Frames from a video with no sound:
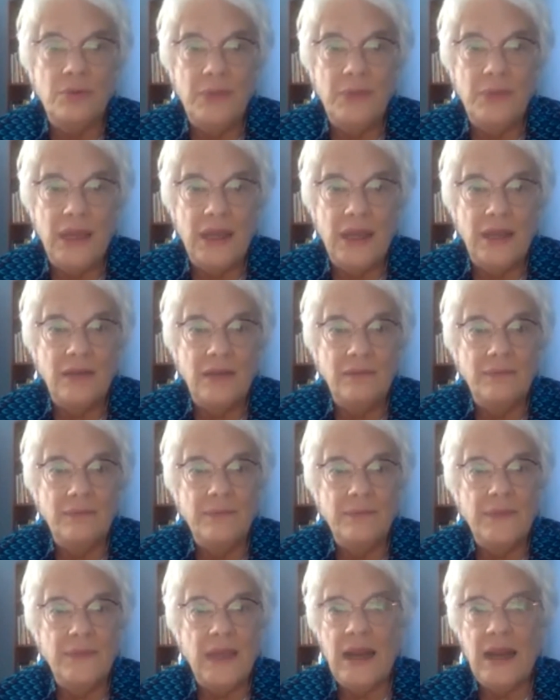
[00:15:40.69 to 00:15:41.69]
man
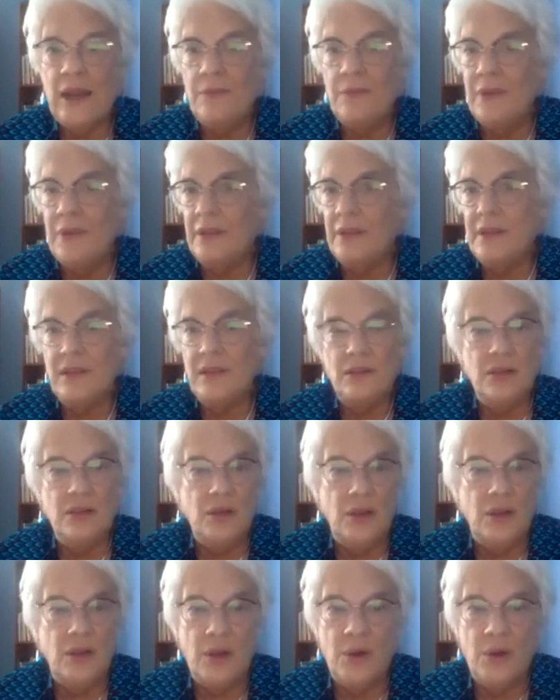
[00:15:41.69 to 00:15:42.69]
that I really
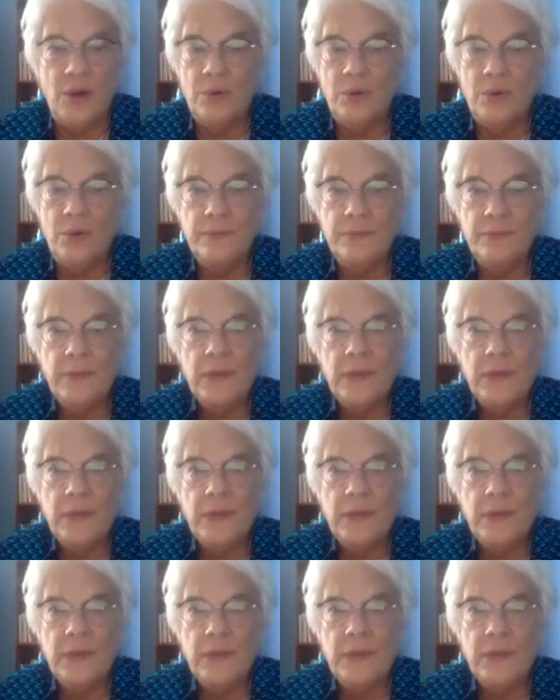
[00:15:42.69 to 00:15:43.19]
didn't know.